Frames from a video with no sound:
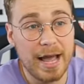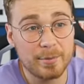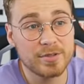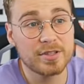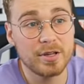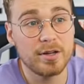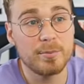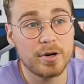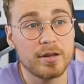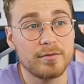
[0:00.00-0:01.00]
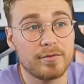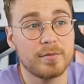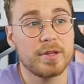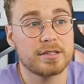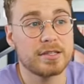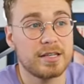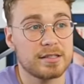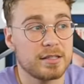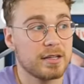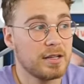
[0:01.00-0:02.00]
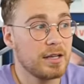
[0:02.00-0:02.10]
absolutely brilliant from this season.